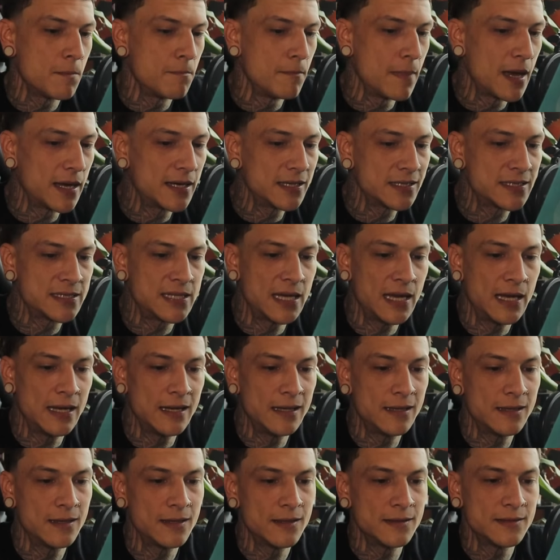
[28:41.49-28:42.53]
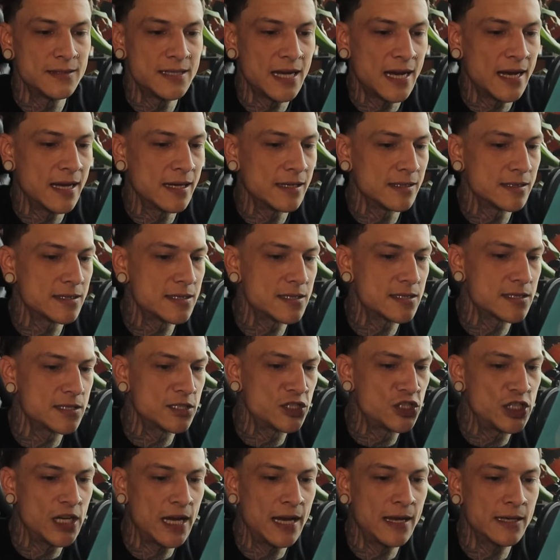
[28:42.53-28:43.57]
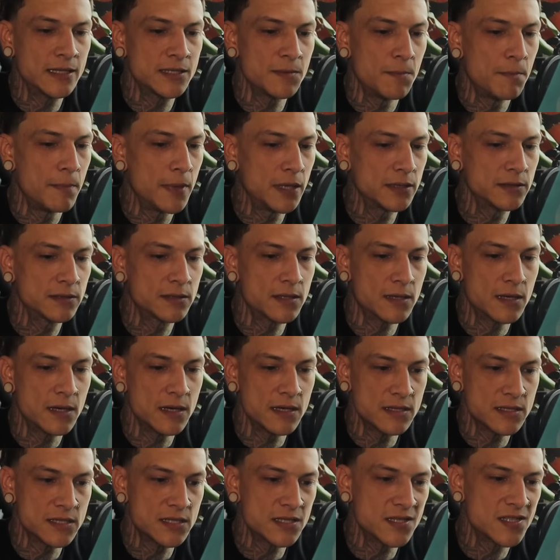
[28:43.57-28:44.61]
Meditate, dance, chant mantras,